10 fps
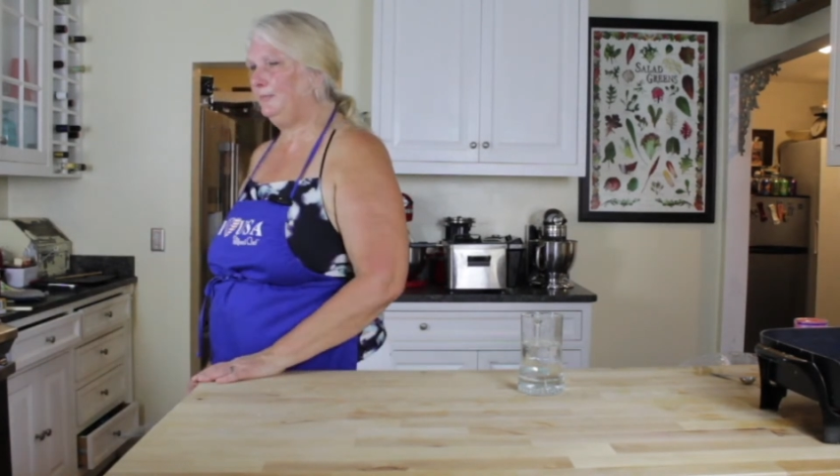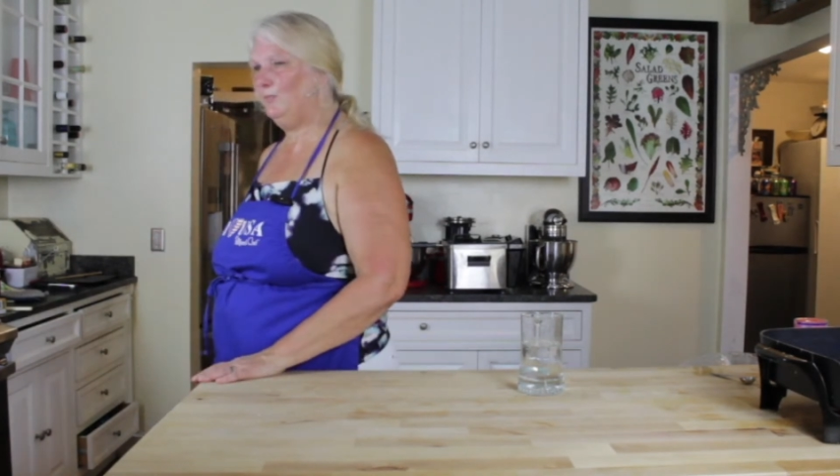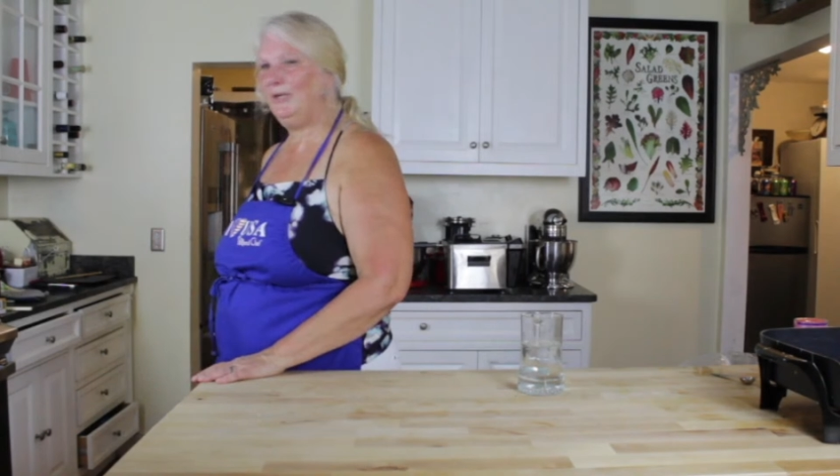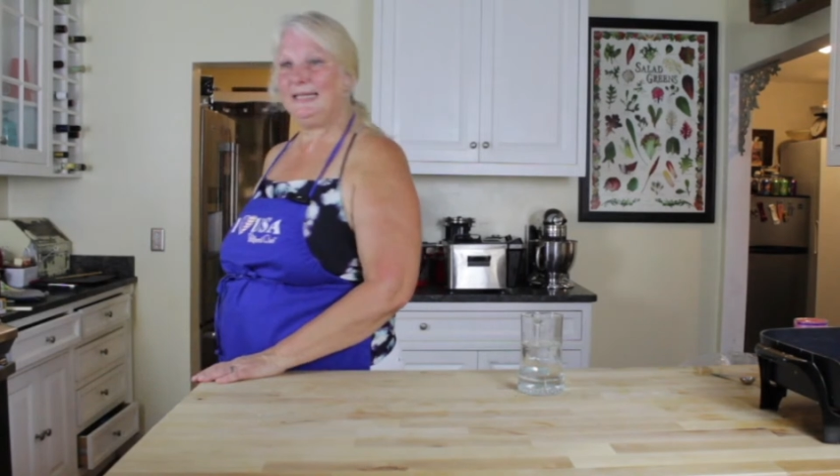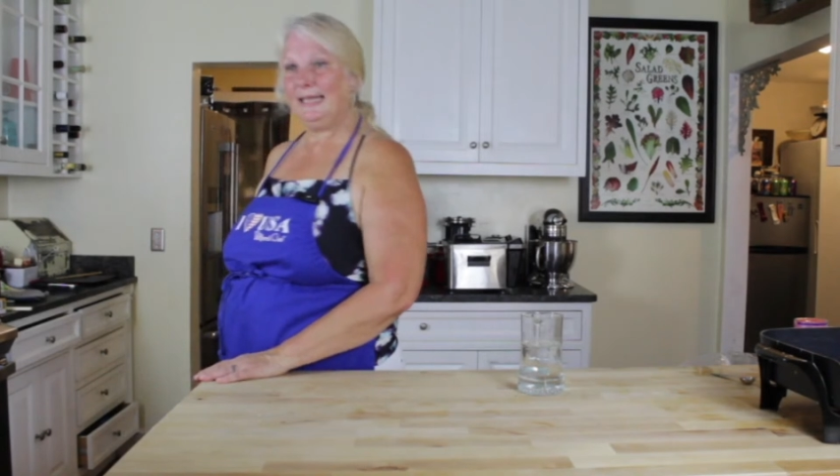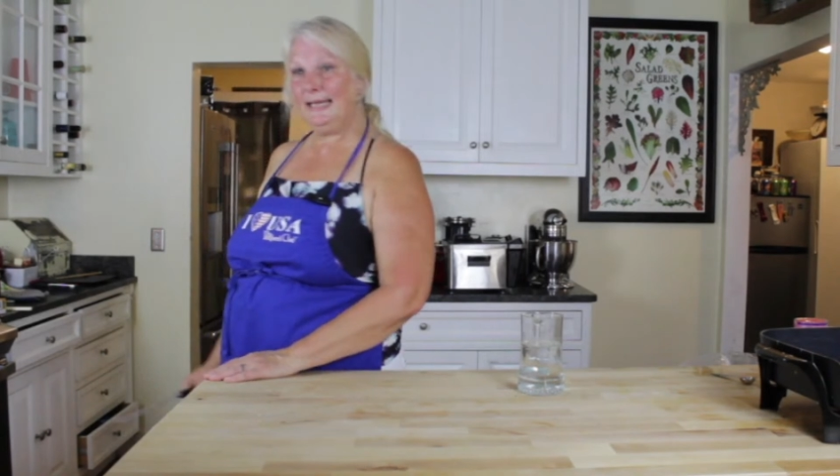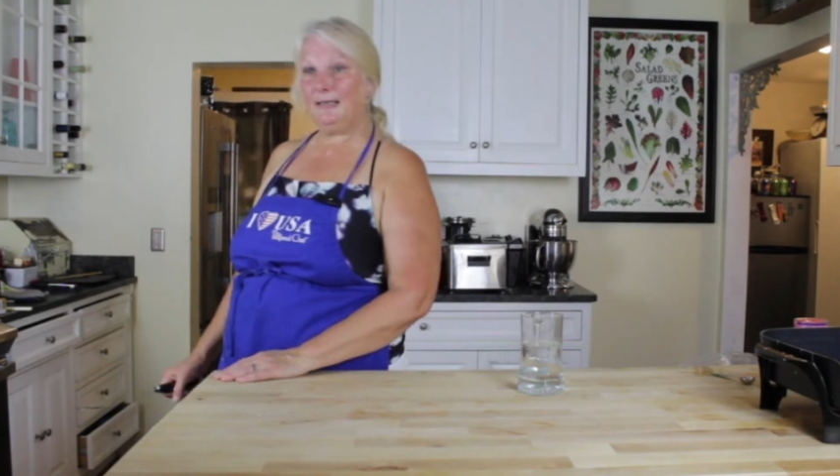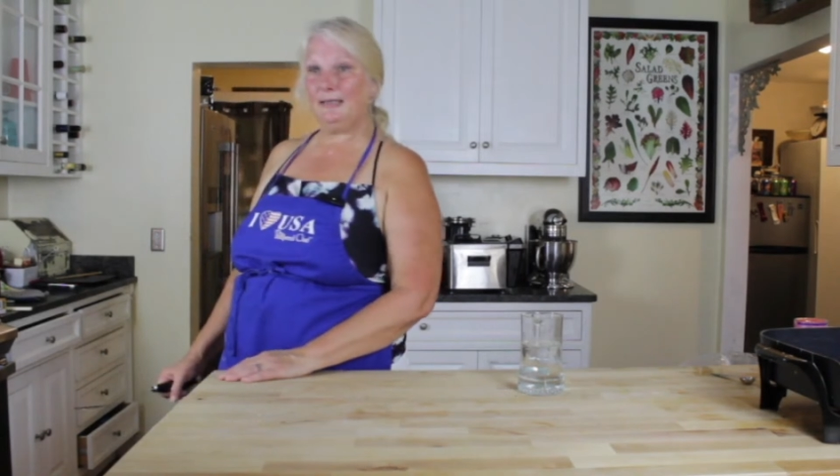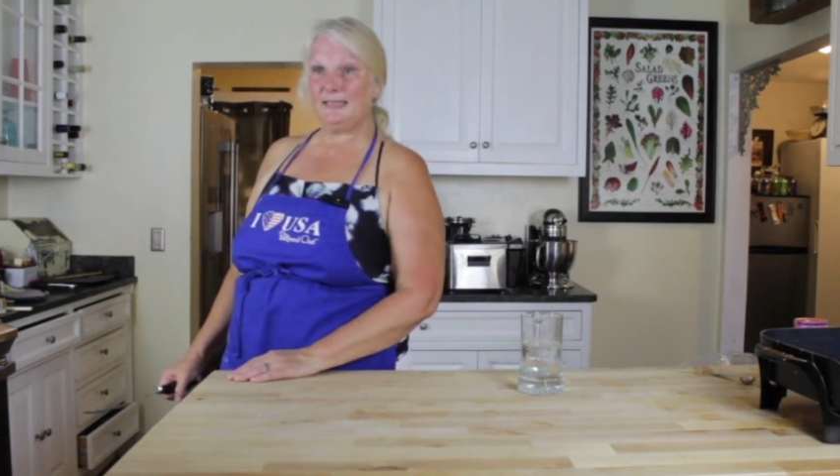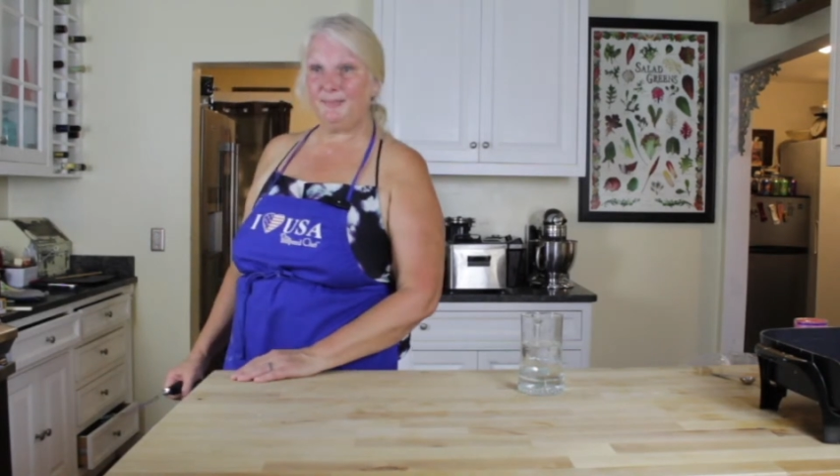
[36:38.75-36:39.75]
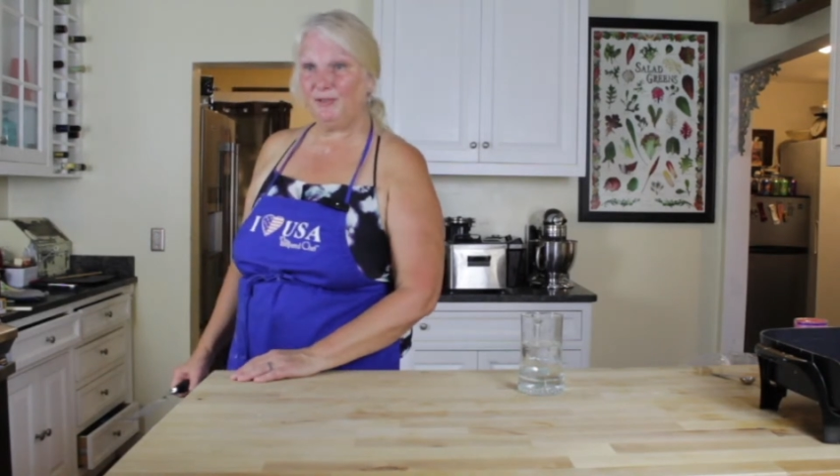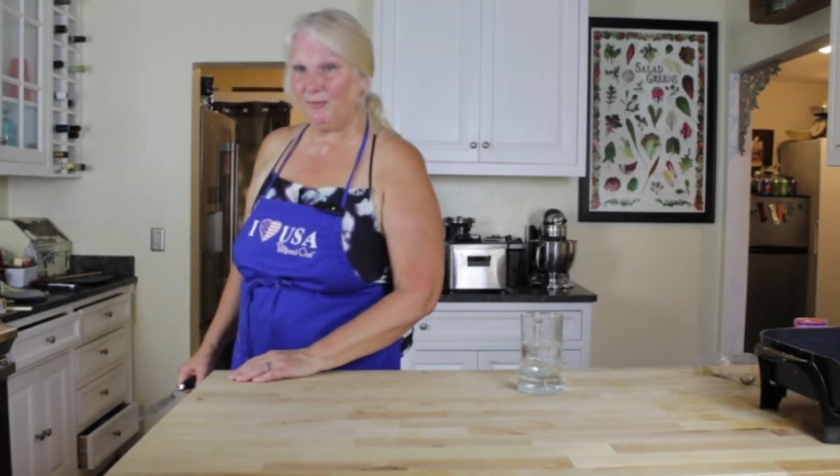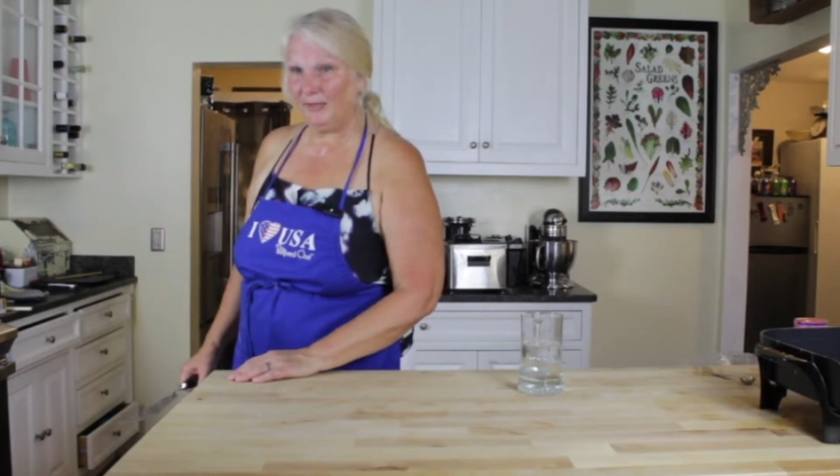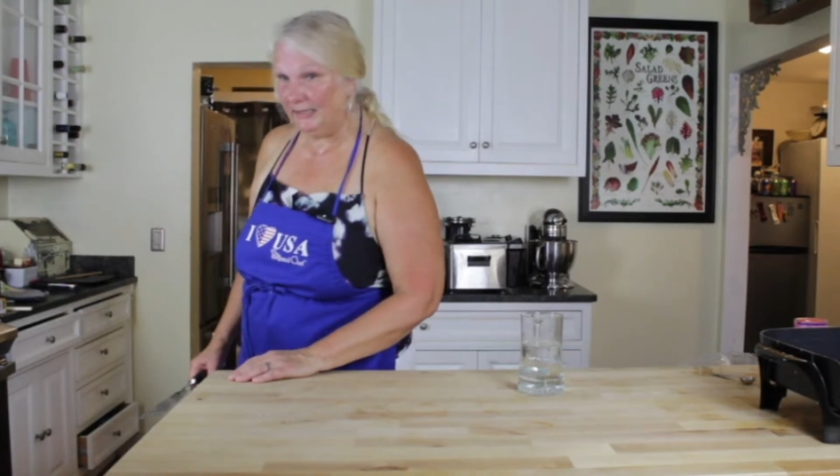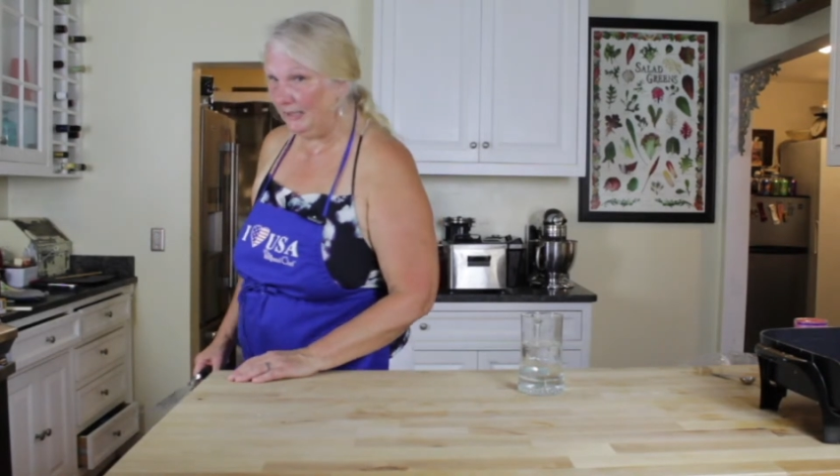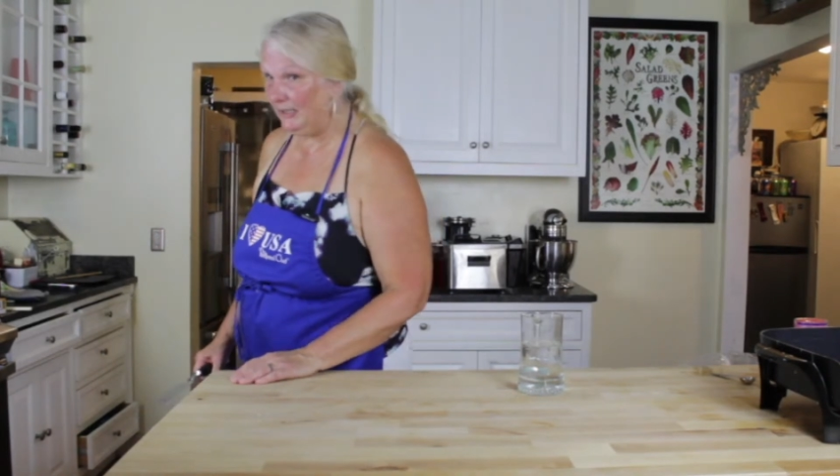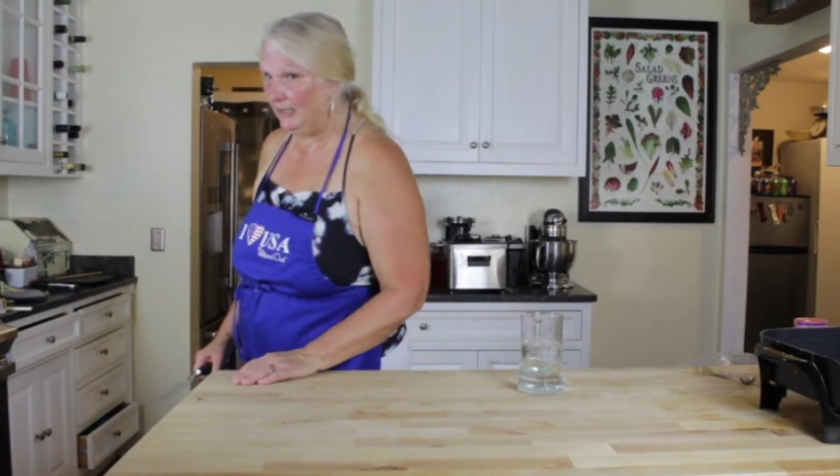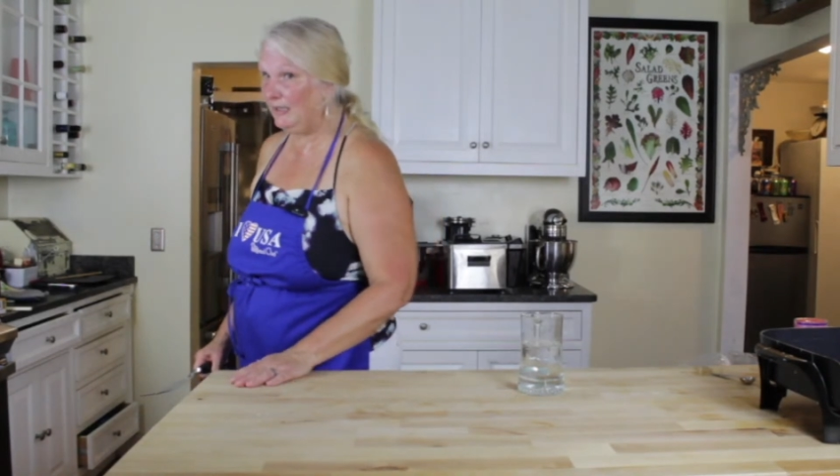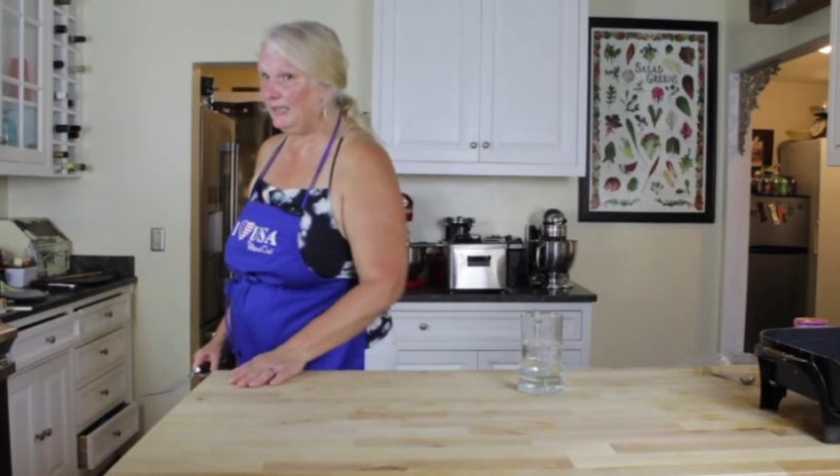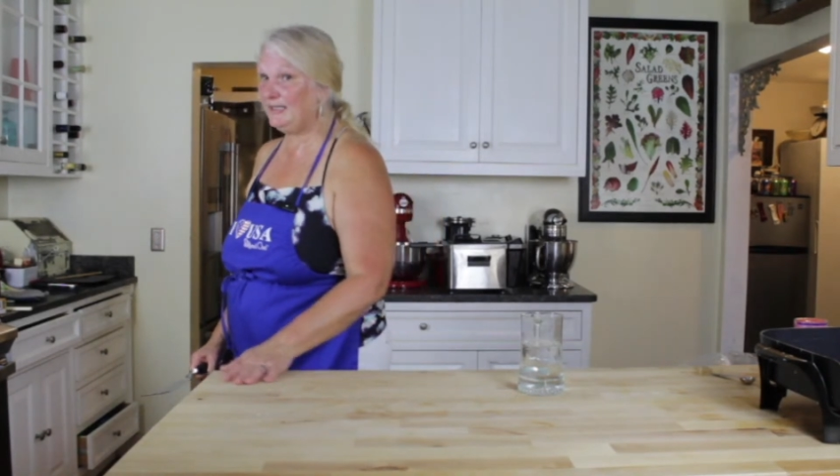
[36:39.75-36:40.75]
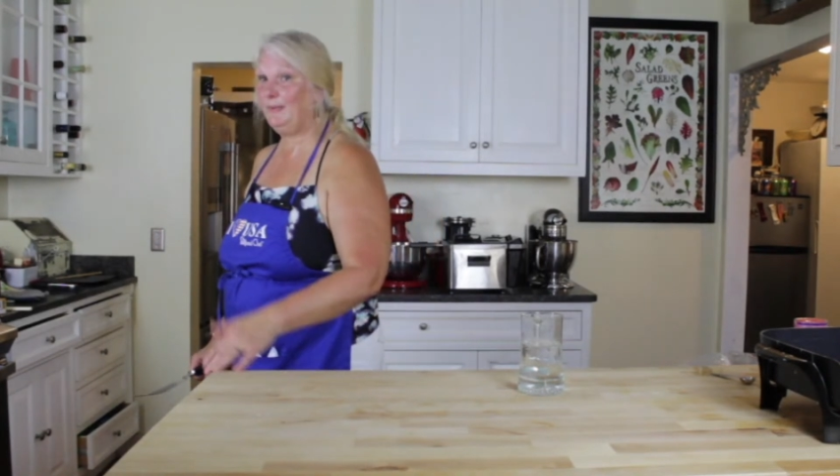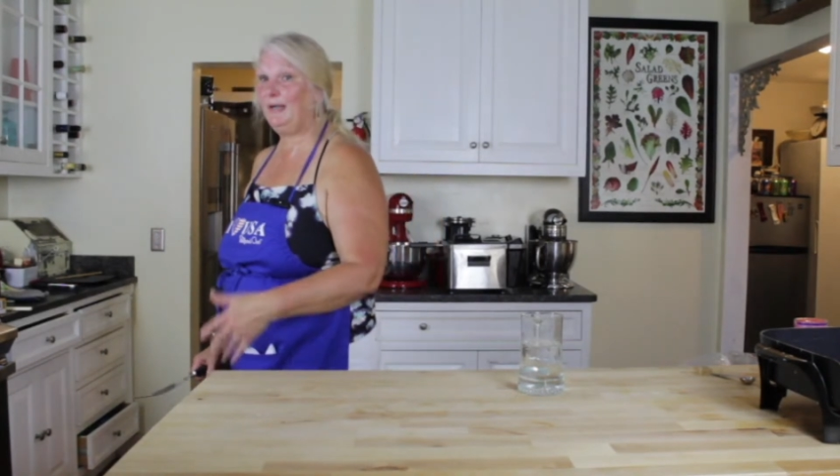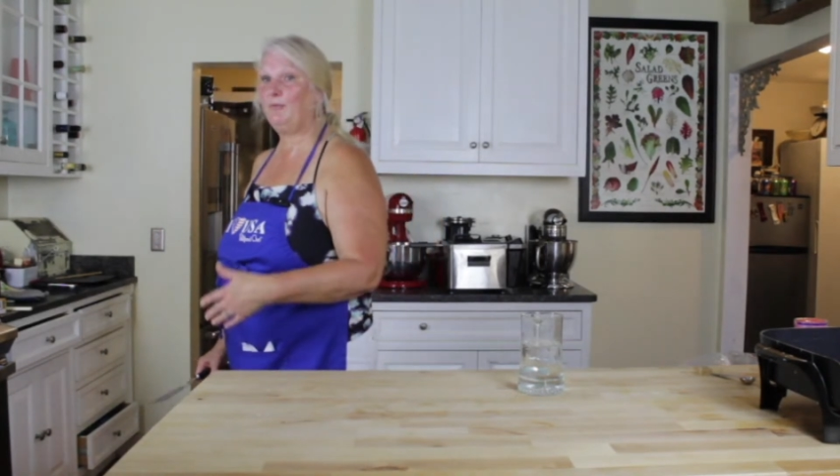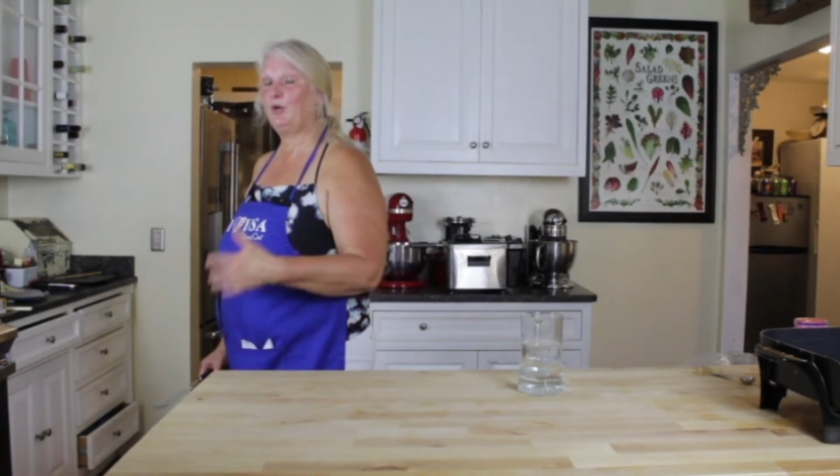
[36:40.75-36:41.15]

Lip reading: We can't. It's been raining, and guess what?